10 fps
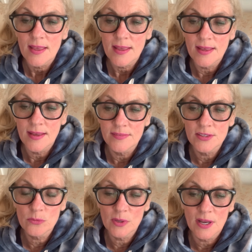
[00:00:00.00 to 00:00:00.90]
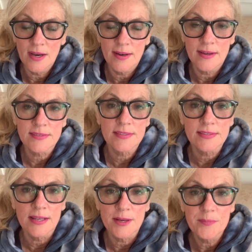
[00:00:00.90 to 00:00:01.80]
And this is what God has to
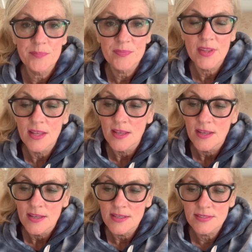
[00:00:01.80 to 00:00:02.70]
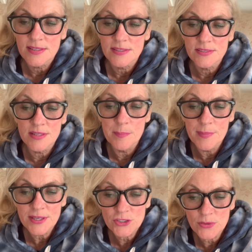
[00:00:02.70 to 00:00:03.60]
say. He says, the
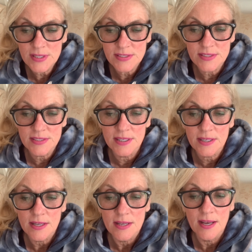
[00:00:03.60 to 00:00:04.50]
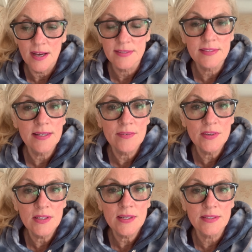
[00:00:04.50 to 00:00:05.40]
measuring stick has
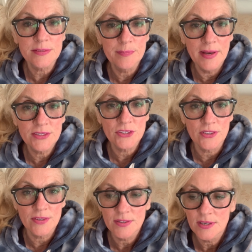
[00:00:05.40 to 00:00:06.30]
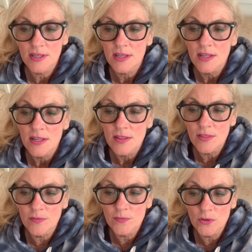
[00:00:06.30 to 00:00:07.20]
given its measure.
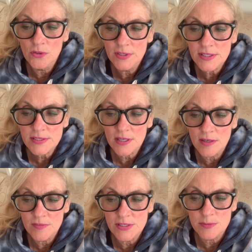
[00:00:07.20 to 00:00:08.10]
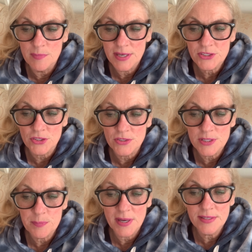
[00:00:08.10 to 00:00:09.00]
The fullness of its measure
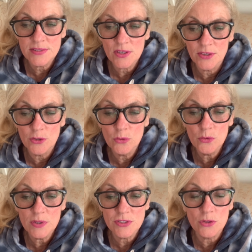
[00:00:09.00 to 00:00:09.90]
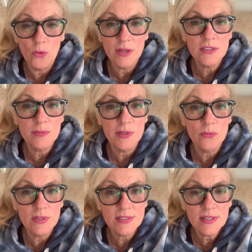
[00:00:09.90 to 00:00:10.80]
depends on who is going to be
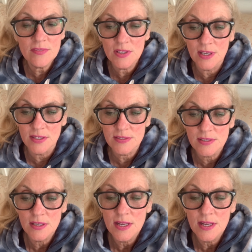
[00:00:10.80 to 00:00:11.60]
receiving it.